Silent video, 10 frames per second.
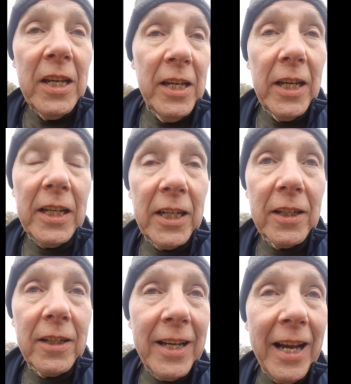it
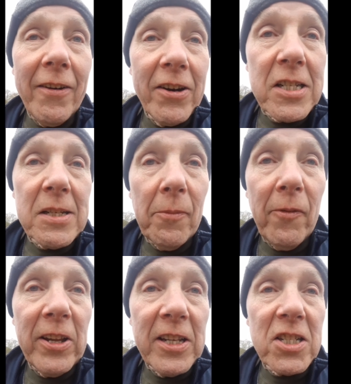can carry some
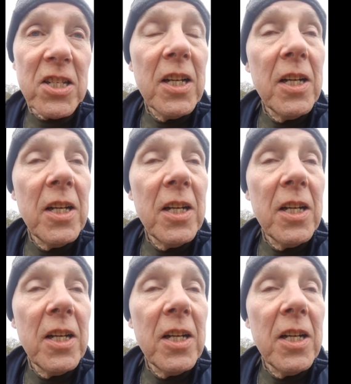of its